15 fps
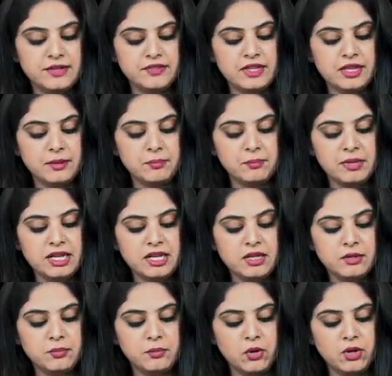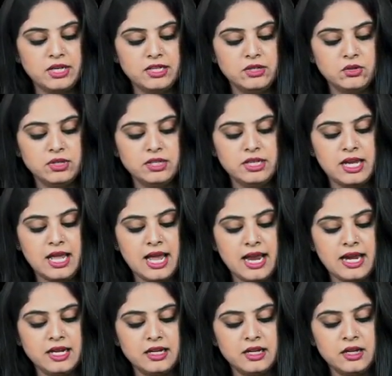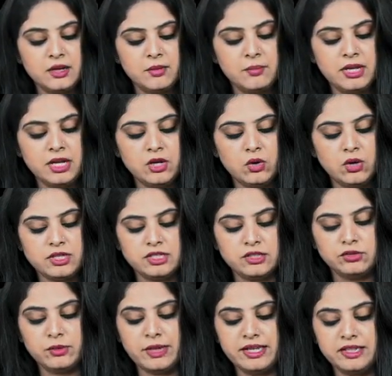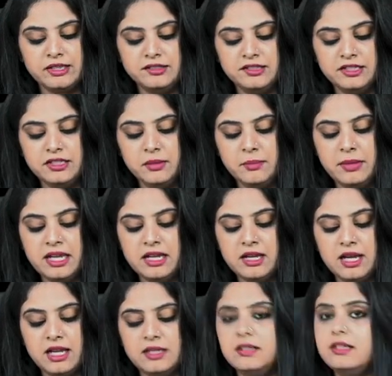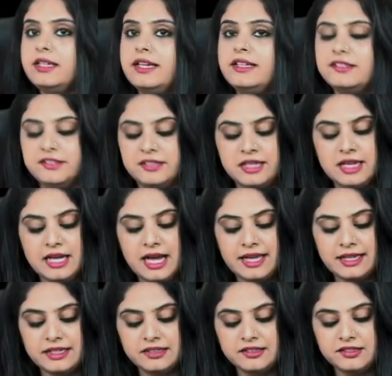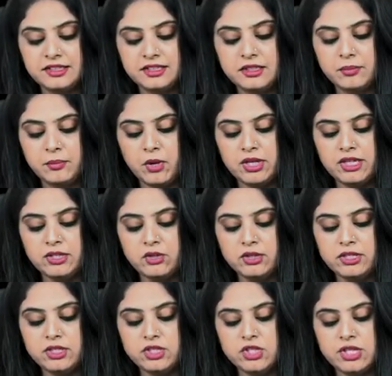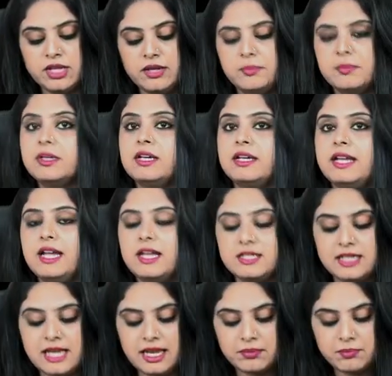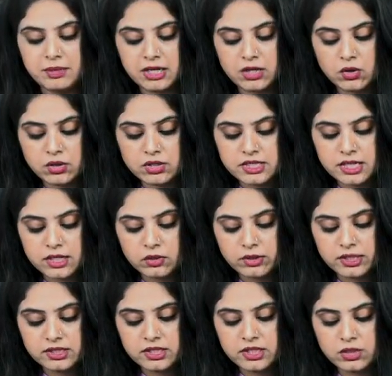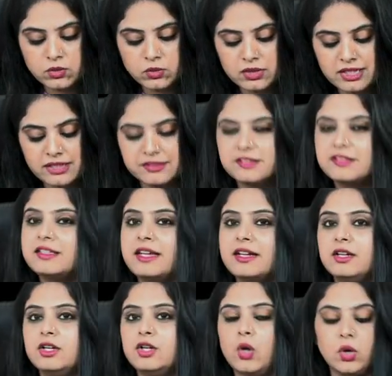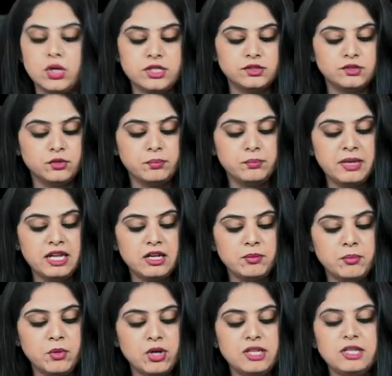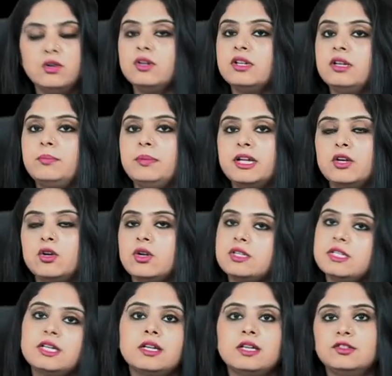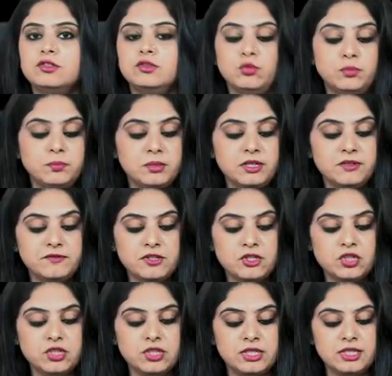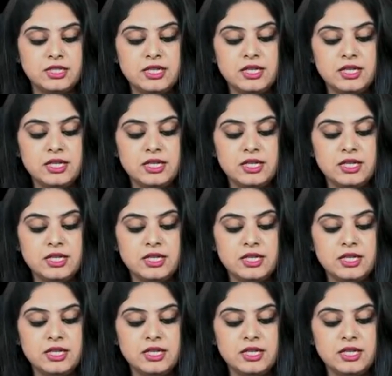They are pink, polygonal and pycnotic. So I can see the pink color, yes. I can see the polygonal shape, correct. And pycnotic, look at the nucleus, it's like a dot. So pink, polygonal, pycnotic is superficial.